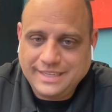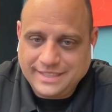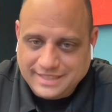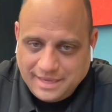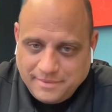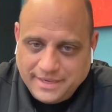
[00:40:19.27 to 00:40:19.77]

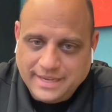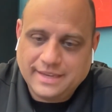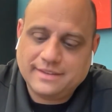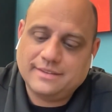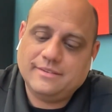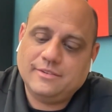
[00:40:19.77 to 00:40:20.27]
hit them
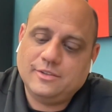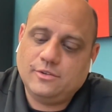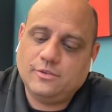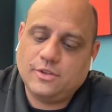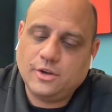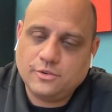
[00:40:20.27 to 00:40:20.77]
again,
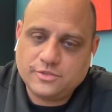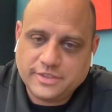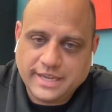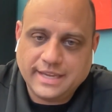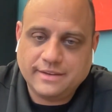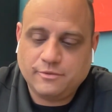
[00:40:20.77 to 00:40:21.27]
do those
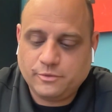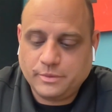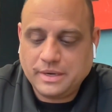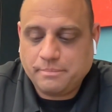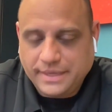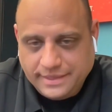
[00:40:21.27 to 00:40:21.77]
again,
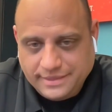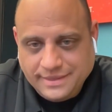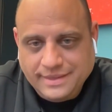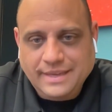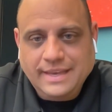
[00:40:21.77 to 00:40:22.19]
repeat.